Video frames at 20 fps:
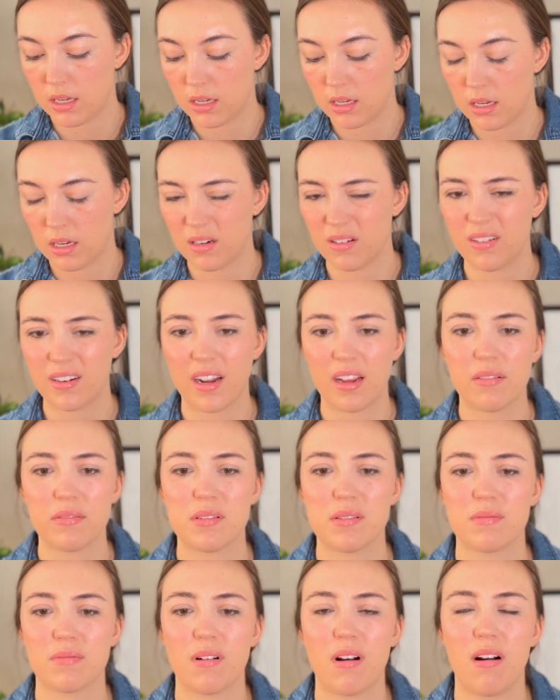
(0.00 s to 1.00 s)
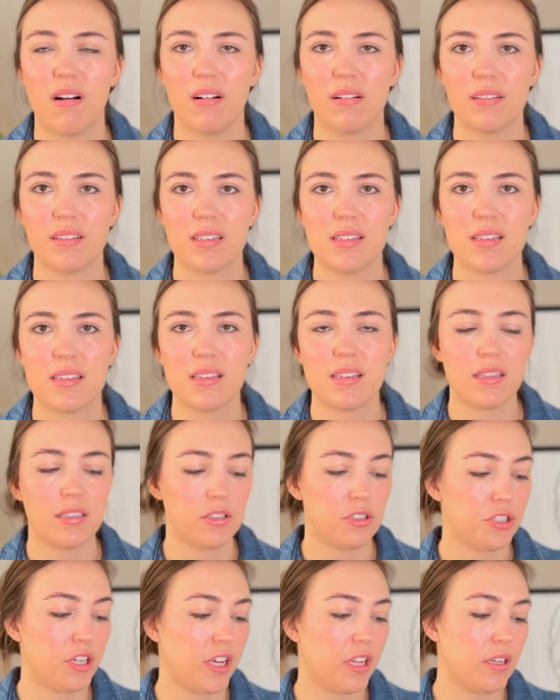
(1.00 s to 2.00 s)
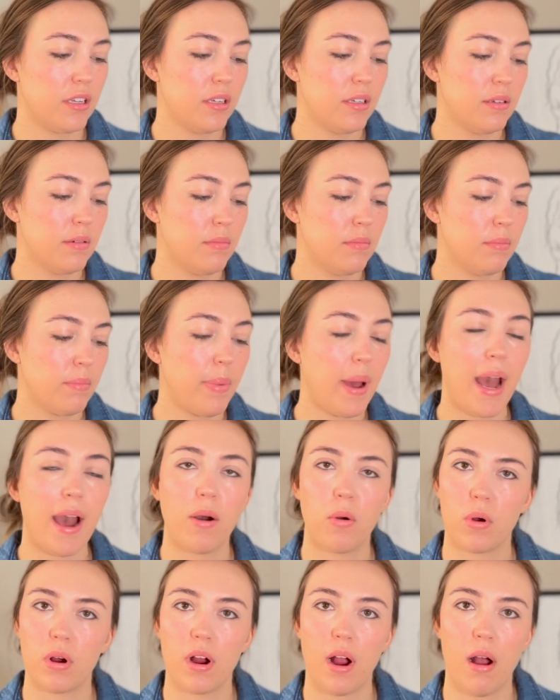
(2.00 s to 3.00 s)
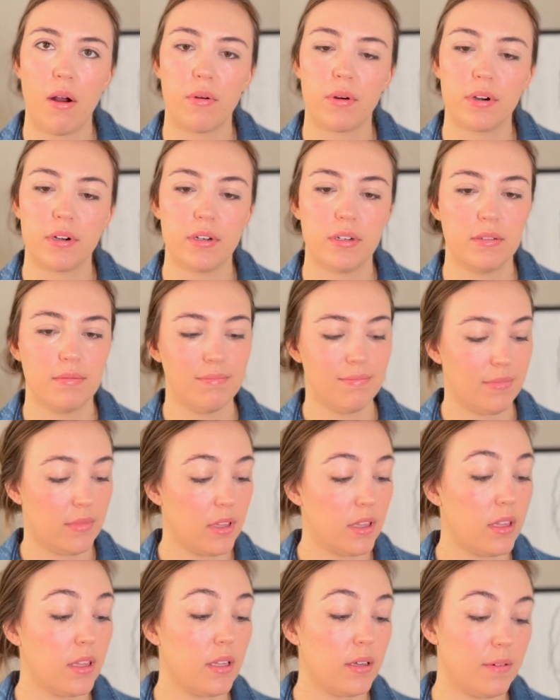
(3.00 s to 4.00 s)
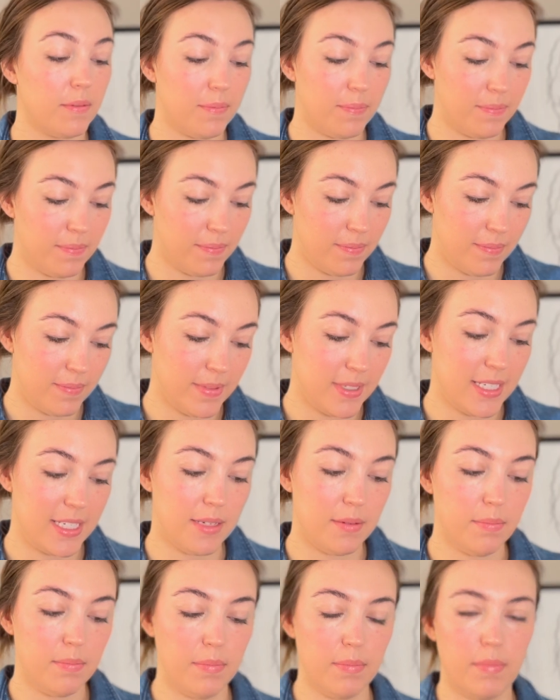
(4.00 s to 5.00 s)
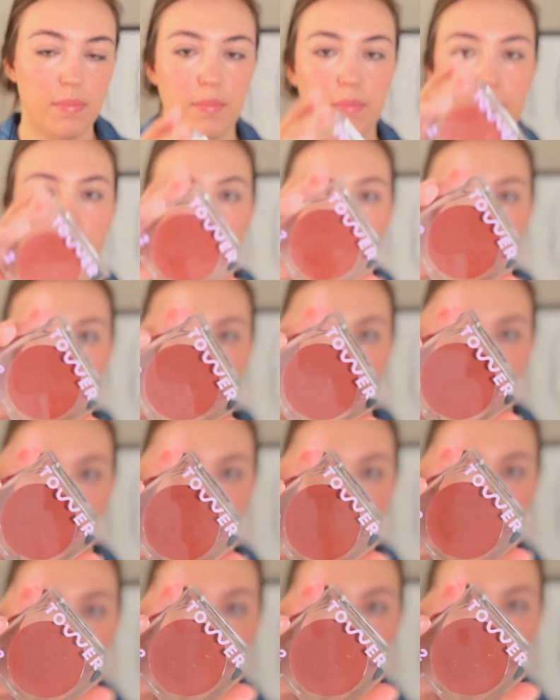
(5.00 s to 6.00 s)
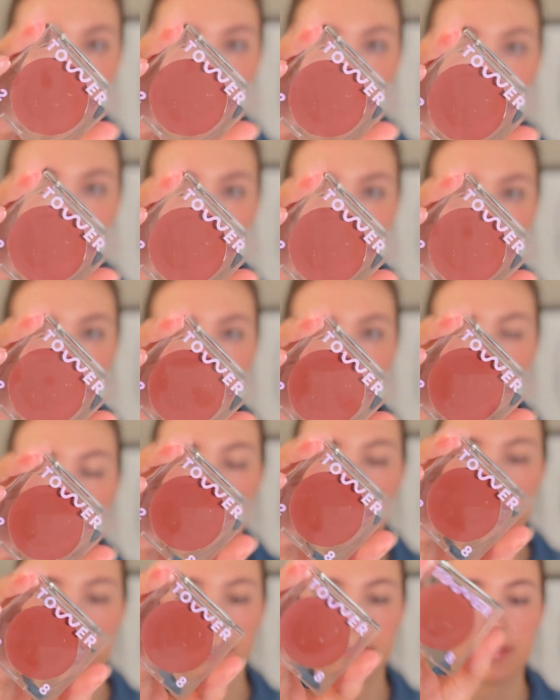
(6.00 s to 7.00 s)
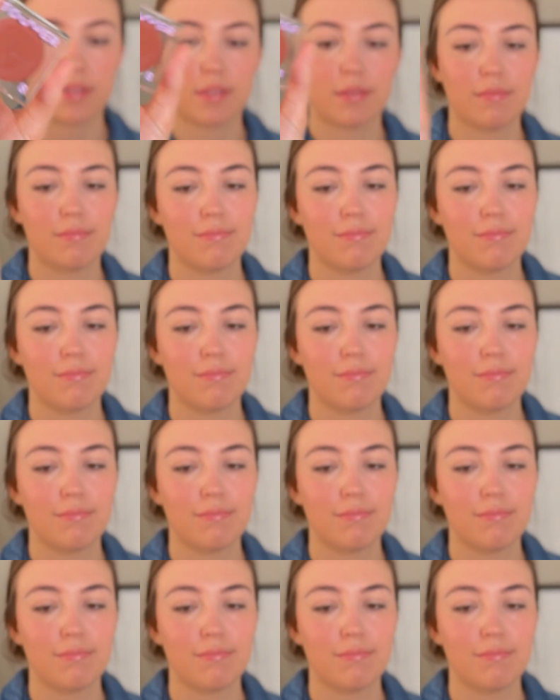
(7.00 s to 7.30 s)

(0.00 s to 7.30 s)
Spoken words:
Oh, and I was wrong. This is in the shade Power Hour. The balm itself is called Beach Please.